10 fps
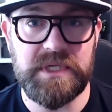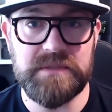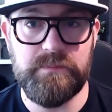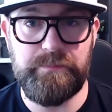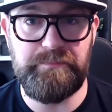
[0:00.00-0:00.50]

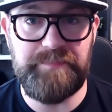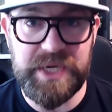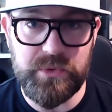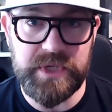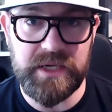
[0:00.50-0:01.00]
these
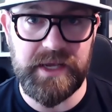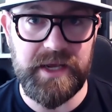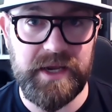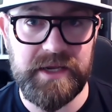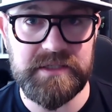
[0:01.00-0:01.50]

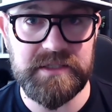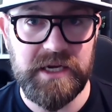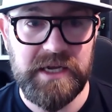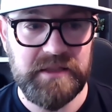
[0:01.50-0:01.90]
billionaires,